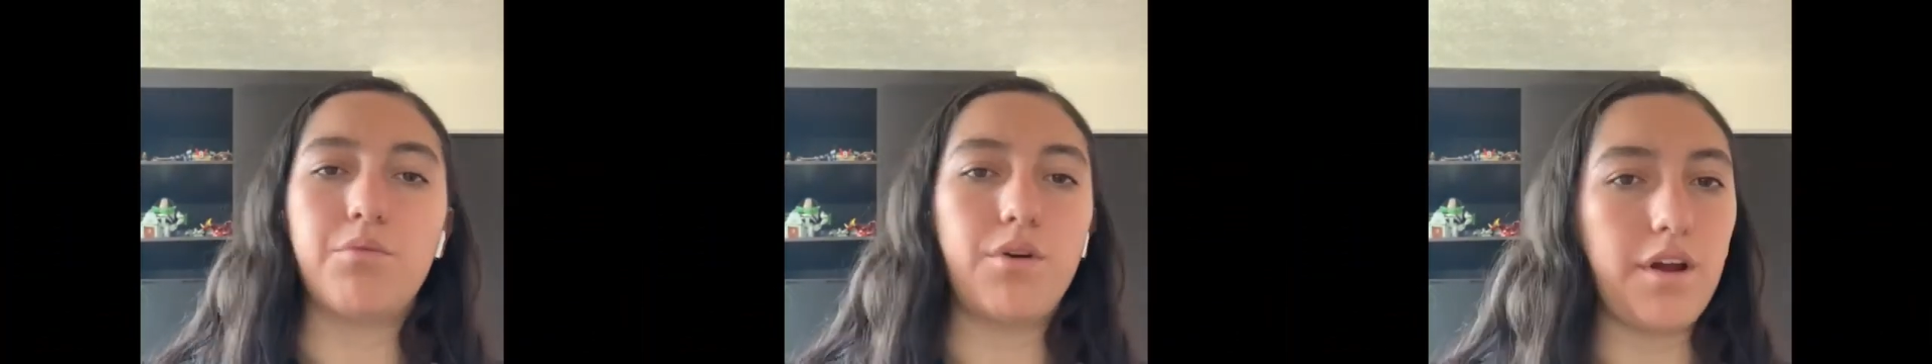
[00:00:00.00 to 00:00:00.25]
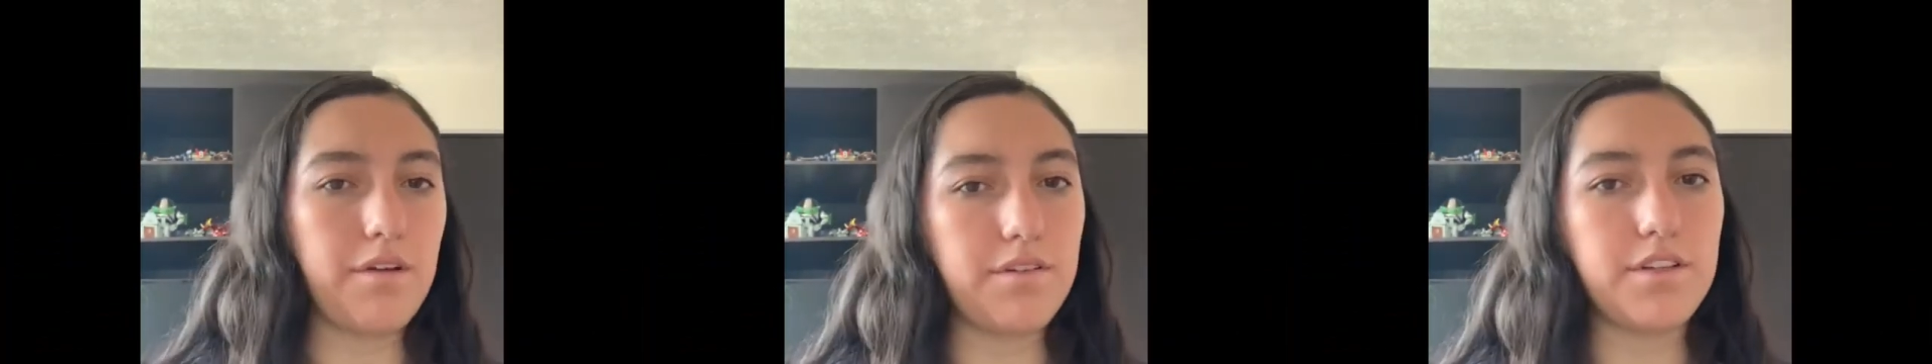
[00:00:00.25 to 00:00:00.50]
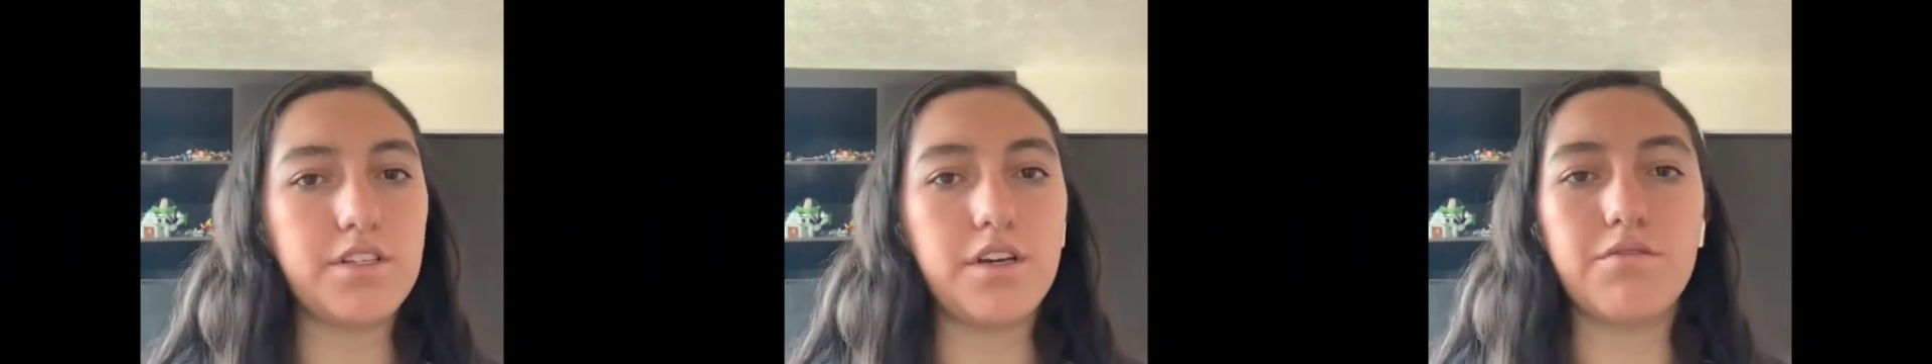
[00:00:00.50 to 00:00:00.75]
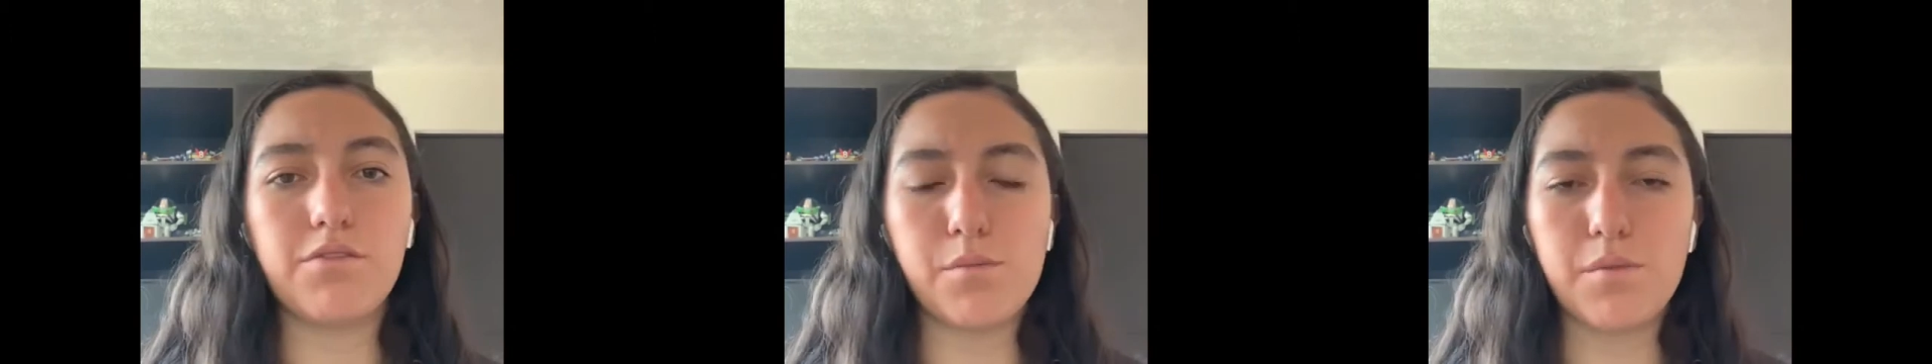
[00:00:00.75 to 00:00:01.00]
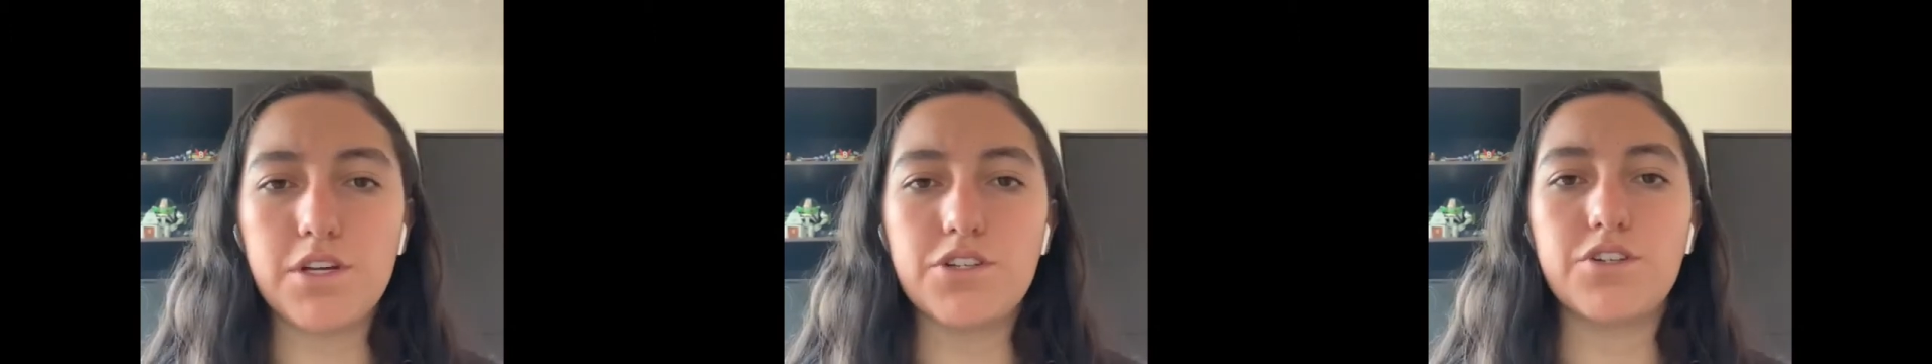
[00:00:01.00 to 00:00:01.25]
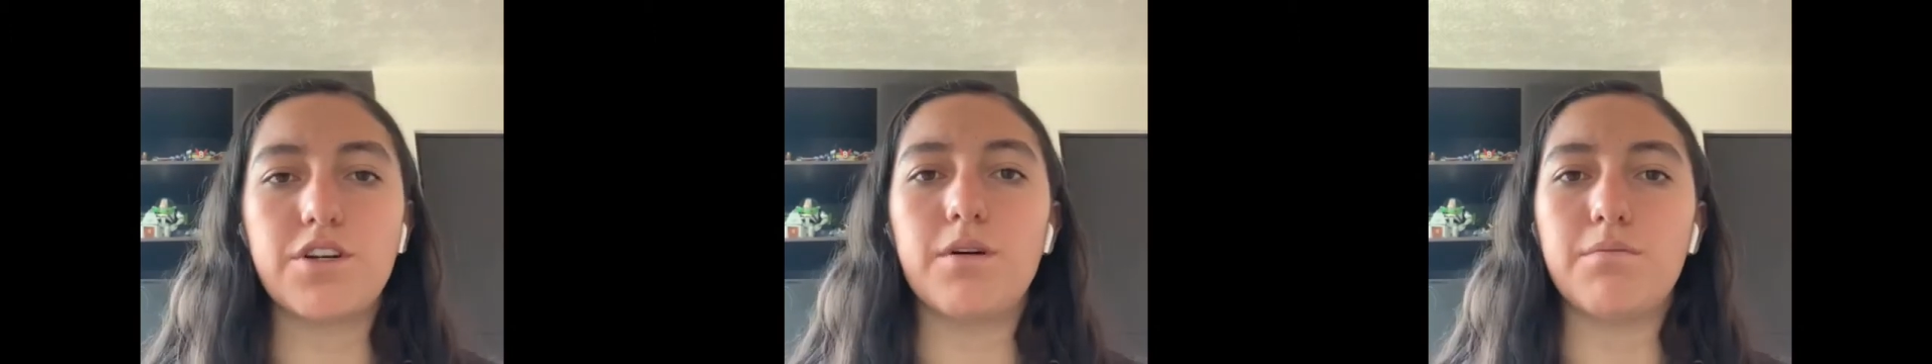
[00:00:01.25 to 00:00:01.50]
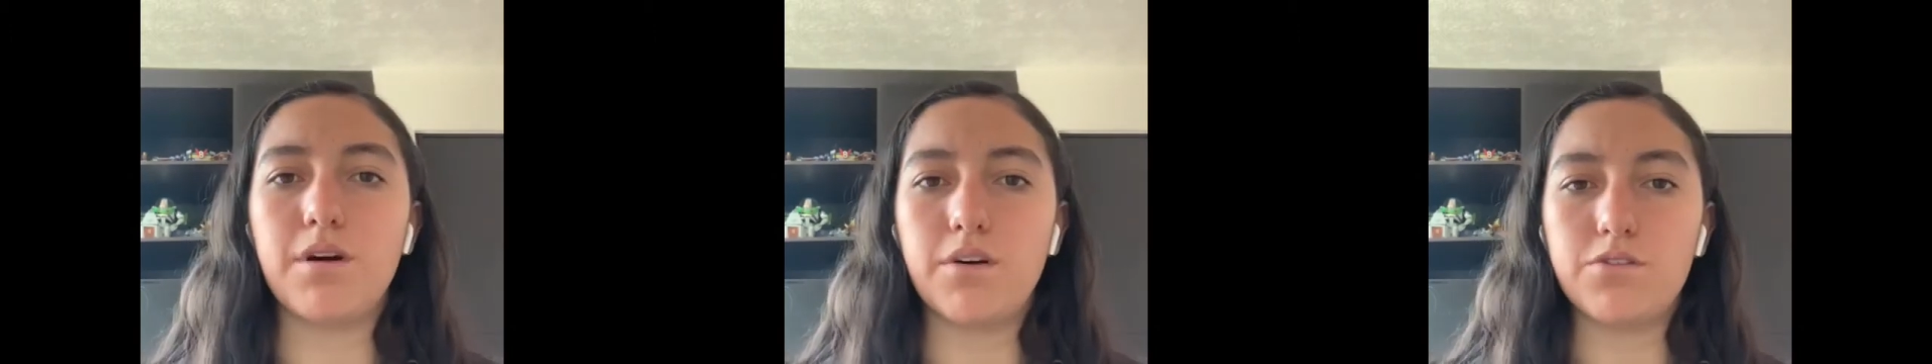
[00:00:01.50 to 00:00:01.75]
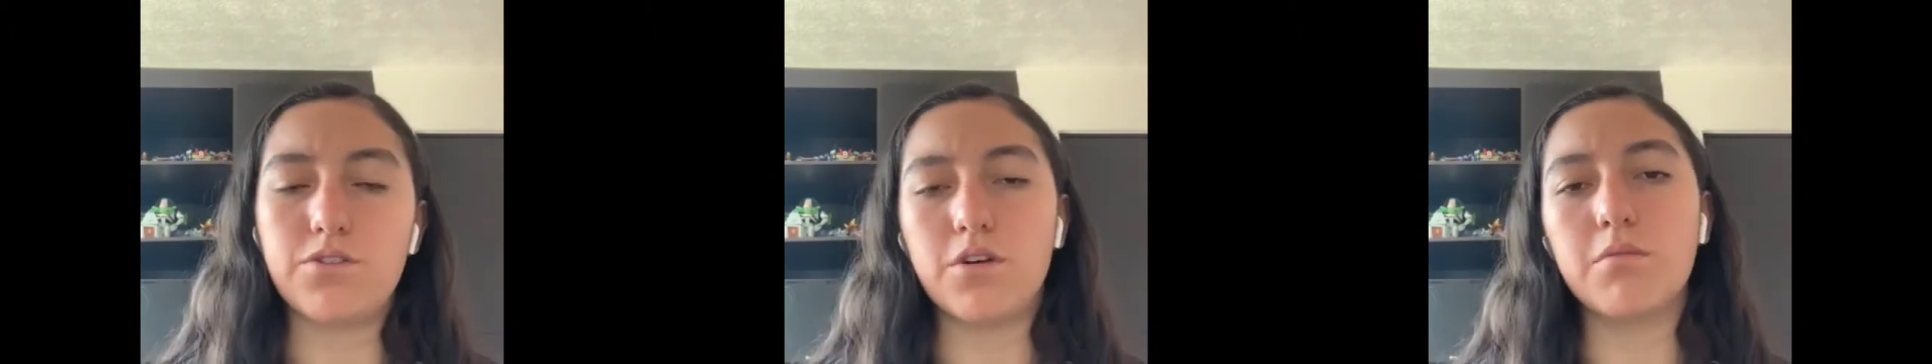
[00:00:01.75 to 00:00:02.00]
private information
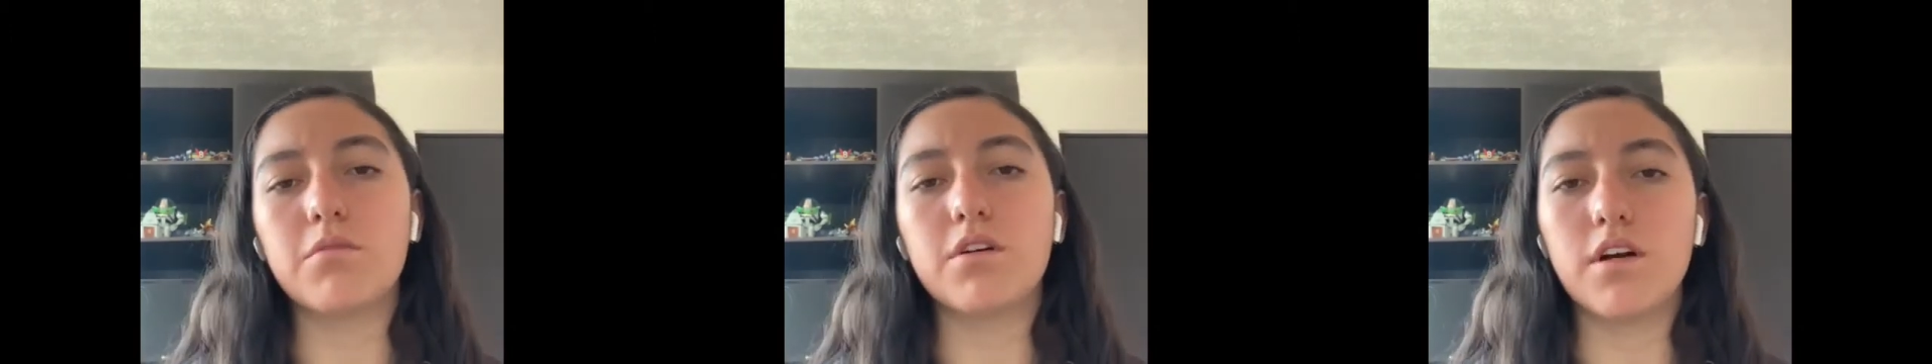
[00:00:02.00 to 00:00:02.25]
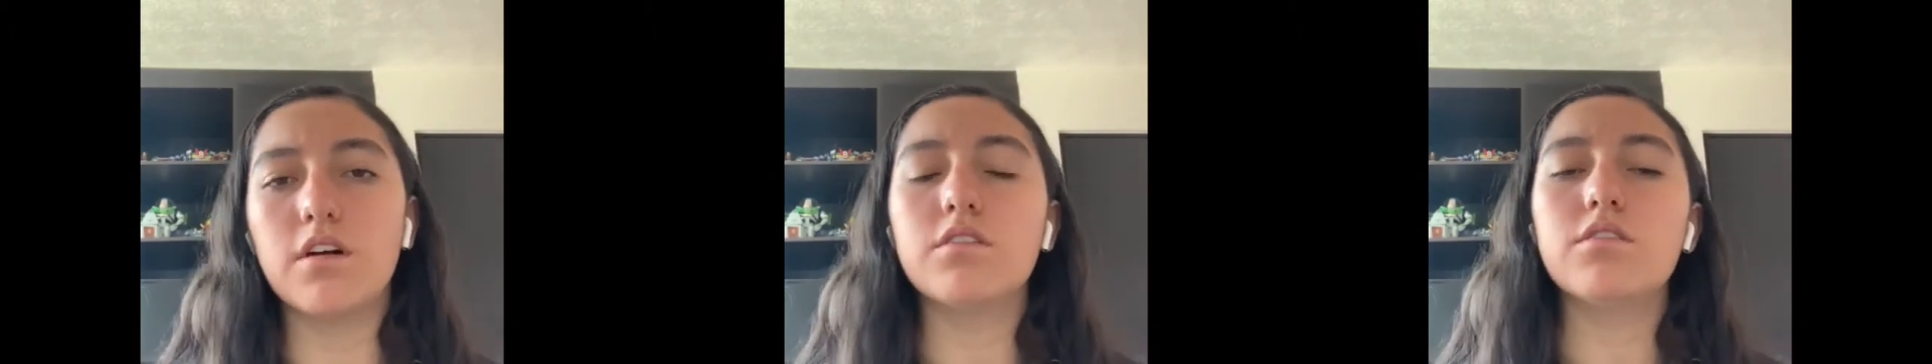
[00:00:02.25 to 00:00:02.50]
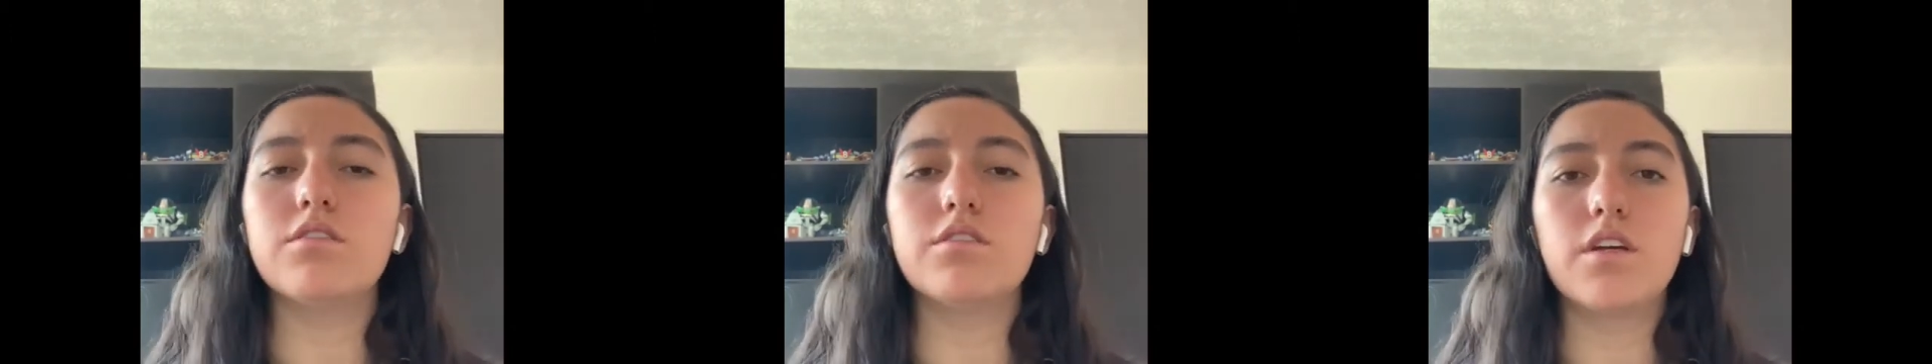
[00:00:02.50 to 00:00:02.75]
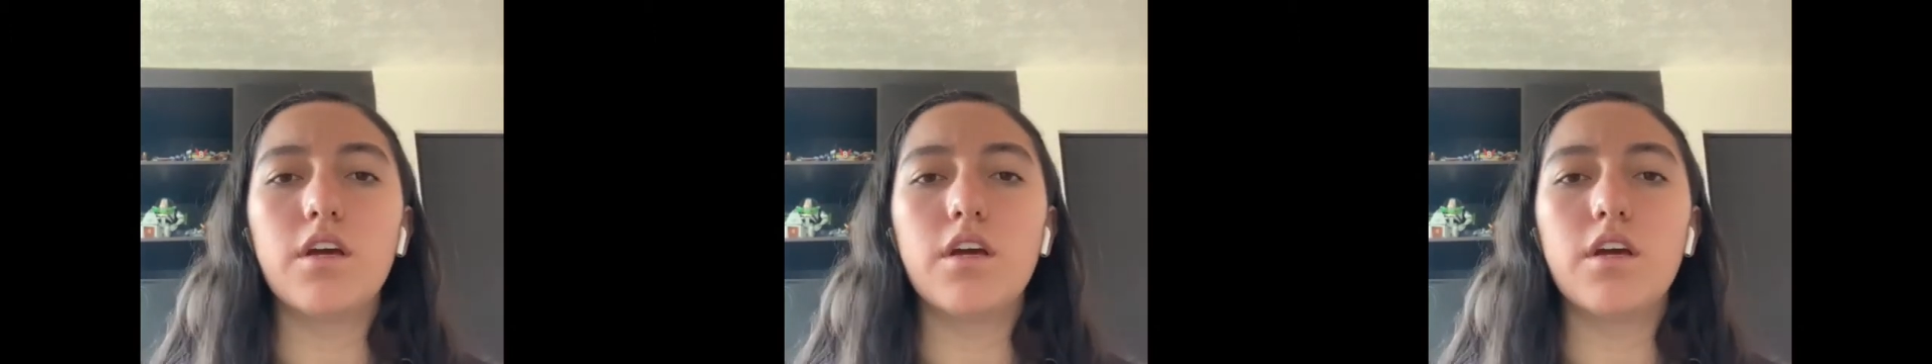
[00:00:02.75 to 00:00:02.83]
about someone else,